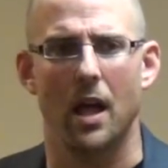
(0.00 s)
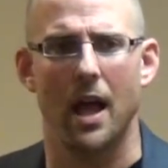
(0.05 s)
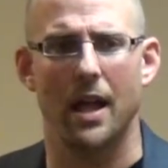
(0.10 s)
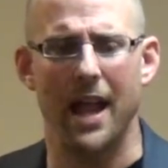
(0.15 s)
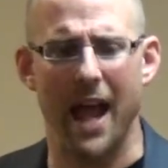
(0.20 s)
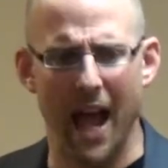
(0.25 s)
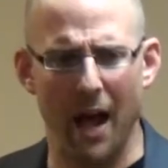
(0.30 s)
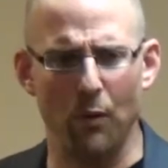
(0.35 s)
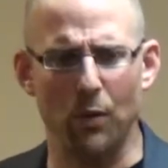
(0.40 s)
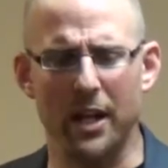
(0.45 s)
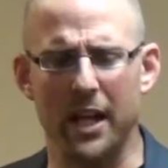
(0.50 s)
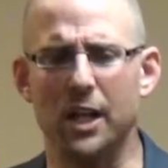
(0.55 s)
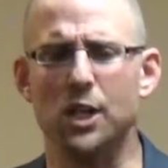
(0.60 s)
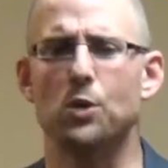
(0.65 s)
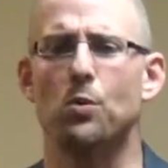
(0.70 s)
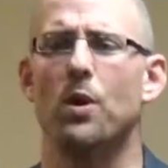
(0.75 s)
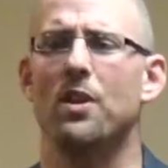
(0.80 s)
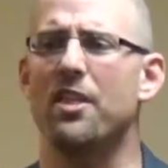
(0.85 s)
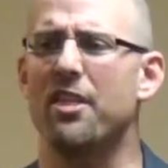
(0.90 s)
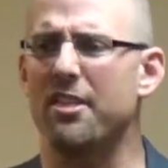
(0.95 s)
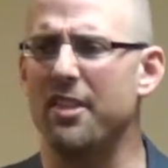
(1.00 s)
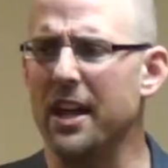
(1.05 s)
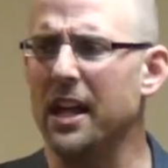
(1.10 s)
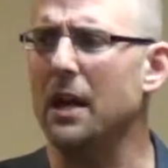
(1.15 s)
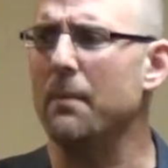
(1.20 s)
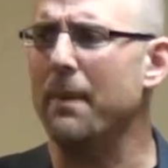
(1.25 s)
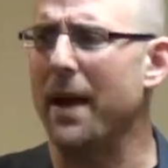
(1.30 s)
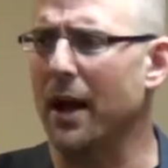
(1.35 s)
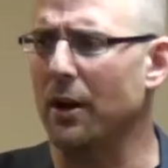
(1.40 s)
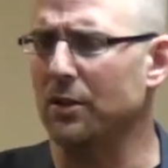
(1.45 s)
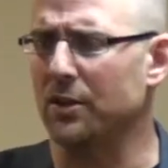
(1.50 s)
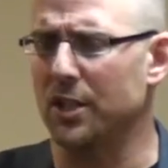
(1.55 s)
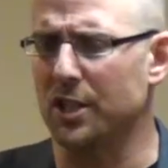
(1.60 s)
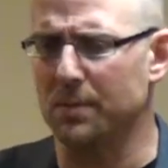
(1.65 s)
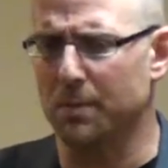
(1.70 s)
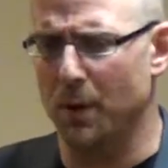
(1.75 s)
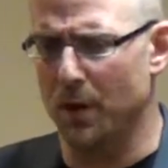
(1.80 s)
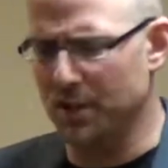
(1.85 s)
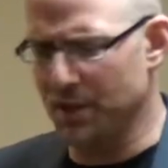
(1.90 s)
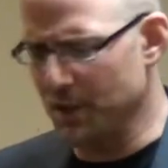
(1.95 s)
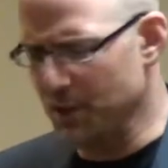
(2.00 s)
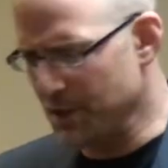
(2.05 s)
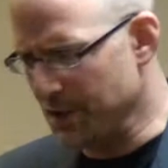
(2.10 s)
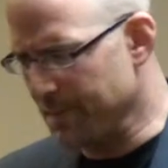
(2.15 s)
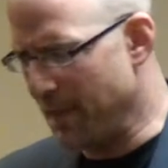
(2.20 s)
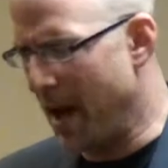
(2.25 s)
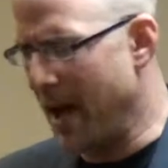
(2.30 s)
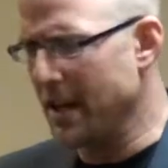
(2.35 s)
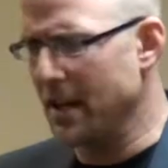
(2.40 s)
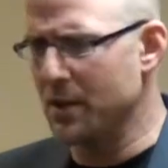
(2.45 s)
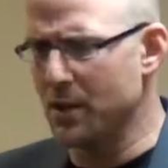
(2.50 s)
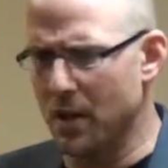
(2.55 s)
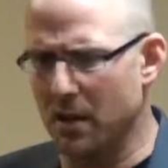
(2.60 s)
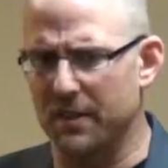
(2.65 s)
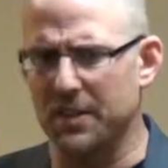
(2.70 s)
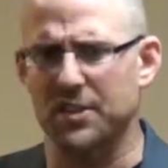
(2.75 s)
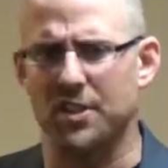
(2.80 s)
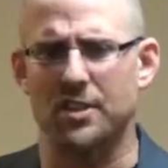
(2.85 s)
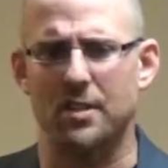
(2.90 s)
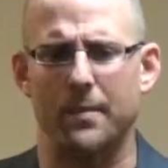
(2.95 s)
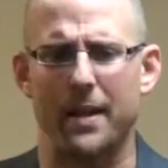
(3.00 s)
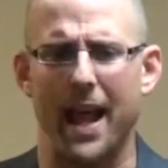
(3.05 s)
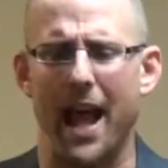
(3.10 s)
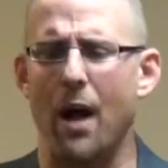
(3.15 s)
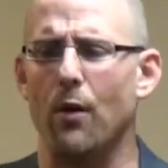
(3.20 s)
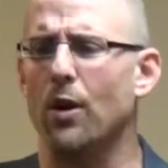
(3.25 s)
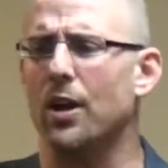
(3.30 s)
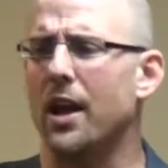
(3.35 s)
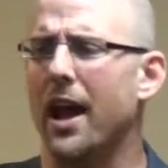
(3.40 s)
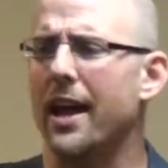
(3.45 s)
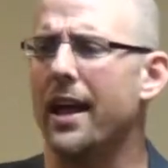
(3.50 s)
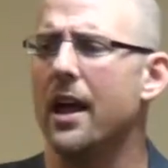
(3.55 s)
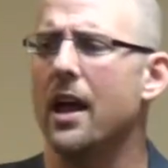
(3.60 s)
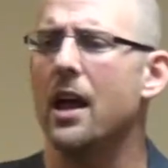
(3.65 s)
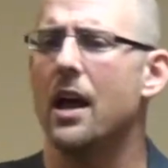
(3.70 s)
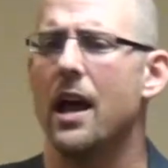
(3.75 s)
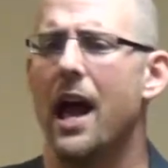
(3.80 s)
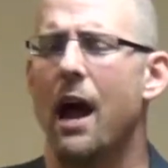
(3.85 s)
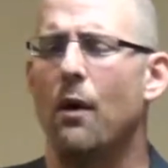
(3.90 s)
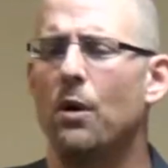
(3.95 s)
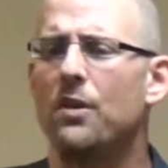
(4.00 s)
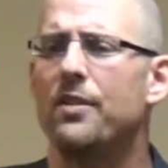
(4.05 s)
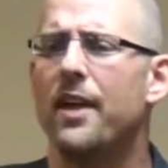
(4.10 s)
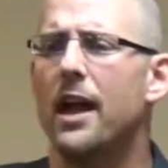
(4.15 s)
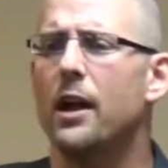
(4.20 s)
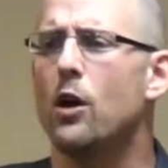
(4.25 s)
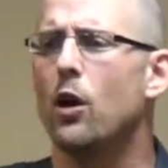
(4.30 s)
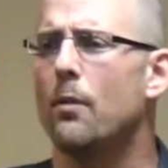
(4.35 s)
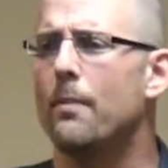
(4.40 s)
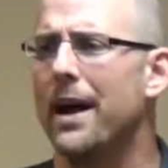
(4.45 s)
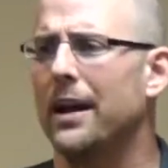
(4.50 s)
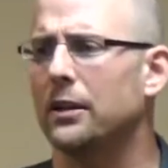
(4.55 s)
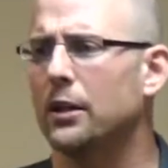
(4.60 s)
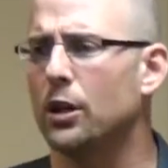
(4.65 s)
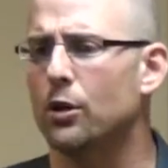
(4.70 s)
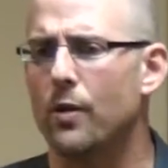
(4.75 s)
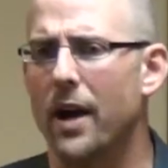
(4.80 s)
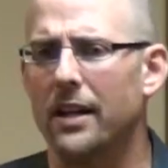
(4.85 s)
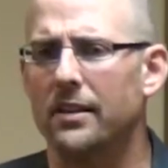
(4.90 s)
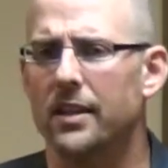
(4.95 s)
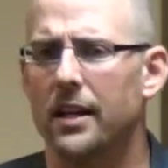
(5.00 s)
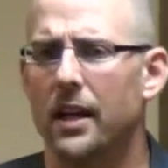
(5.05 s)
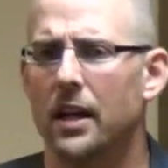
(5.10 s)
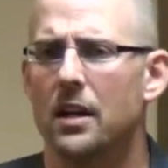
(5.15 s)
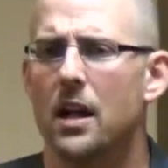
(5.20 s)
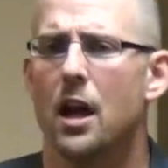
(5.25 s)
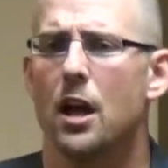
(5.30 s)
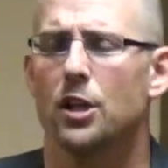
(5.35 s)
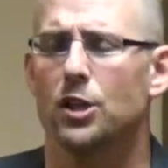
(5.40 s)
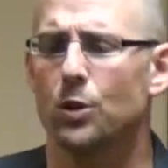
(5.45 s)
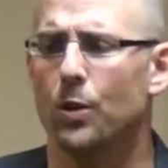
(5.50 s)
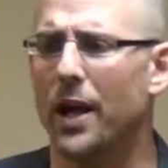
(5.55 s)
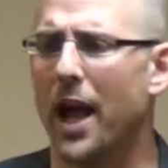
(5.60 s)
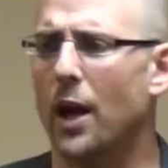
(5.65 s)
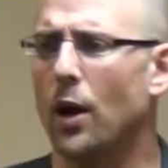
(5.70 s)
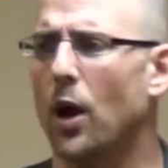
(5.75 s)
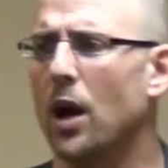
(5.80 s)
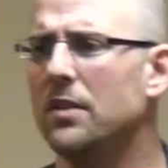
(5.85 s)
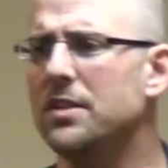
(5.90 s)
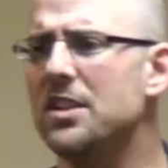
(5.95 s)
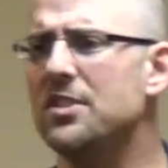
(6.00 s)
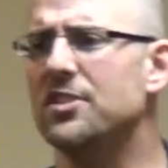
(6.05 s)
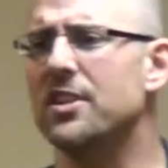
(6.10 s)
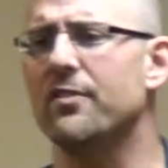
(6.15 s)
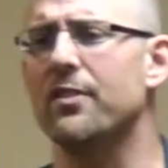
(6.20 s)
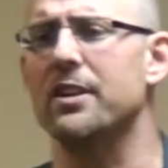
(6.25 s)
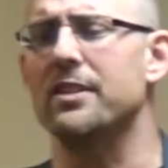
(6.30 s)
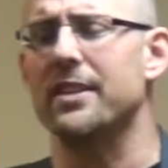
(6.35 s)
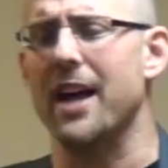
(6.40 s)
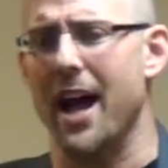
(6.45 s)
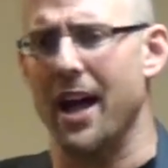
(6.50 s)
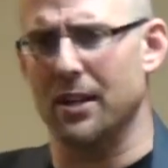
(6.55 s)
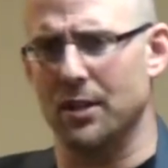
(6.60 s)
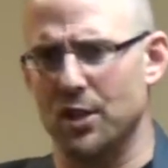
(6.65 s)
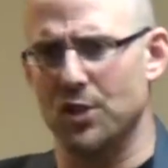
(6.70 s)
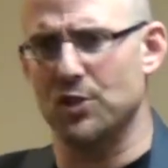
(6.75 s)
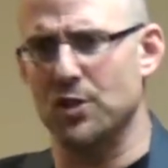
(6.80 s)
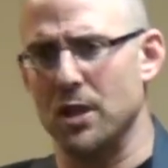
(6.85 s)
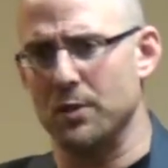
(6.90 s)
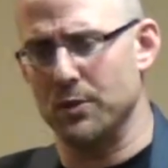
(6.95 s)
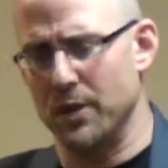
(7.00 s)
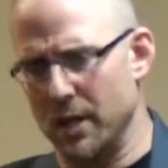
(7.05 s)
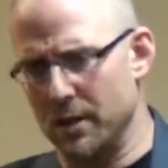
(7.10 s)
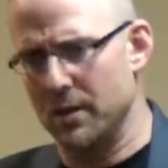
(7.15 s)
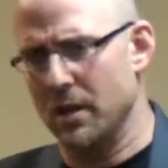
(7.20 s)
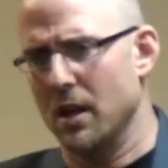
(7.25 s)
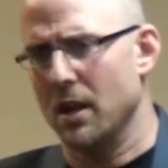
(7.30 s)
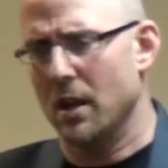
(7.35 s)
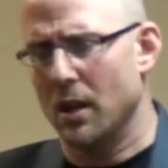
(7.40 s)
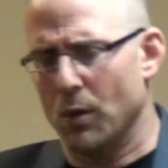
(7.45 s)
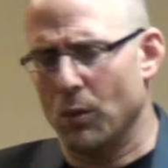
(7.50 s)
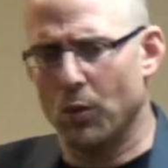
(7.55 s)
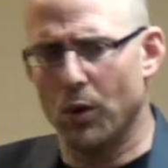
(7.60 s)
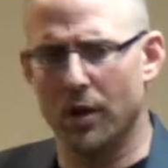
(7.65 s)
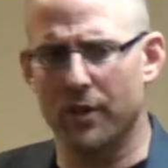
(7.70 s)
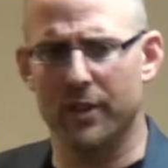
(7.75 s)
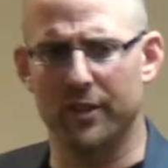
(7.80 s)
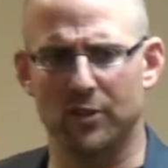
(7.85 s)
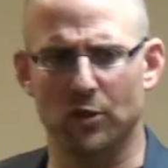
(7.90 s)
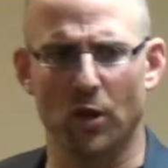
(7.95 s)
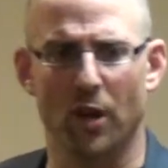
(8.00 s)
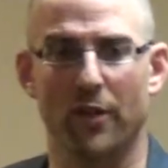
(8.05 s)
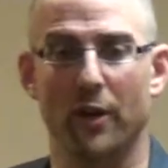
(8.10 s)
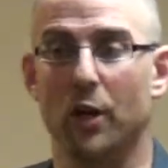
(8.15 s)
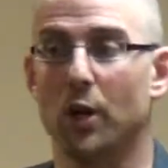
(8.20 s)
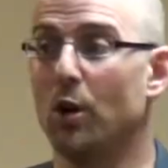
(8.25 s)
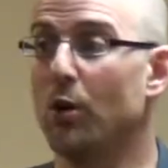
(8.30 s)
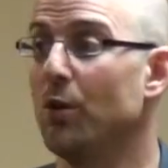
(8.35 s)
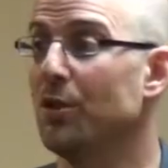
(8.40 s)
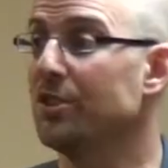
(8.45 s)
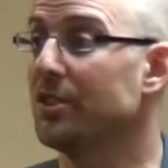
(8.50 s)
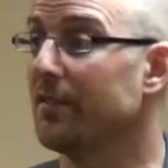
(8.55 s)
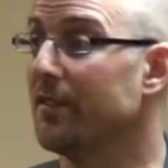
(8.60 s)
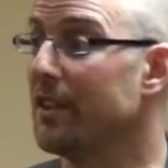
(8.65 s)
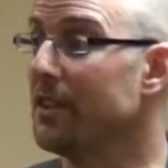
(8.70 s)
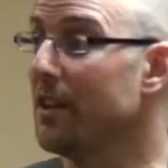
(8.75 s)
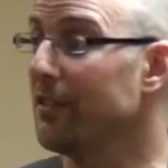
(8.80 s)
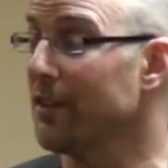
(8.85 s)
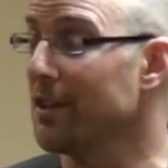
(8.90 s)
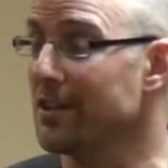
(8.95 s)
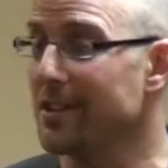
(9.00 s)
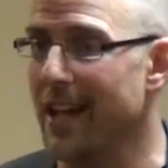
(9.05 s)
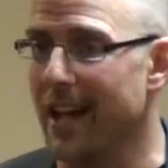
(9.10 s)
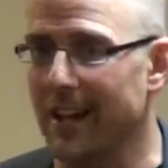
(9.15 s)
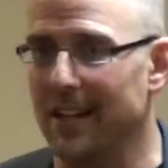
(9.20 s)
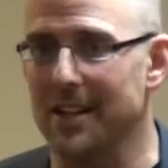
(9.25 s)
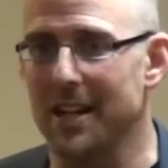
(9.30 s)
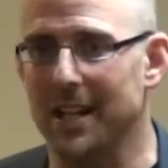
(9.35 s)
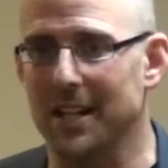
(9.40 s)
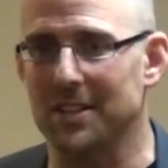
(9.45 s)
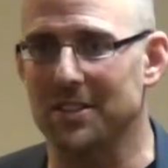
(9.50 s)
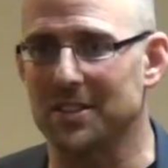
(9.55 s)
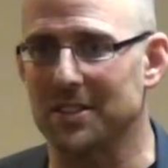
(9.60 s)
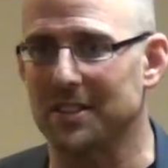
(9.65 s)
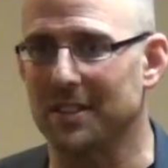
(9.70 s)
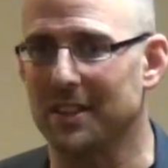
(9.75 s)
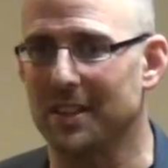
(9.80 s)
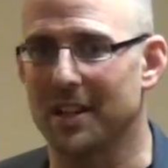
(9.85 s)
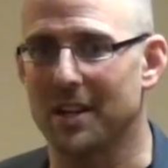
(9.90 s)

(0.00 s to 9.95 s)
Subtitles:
And how would each one think about this person's spine and nervous system? And how would they go about correcting it? So we got all these different doctors that were sort of the gurus of the different techniques,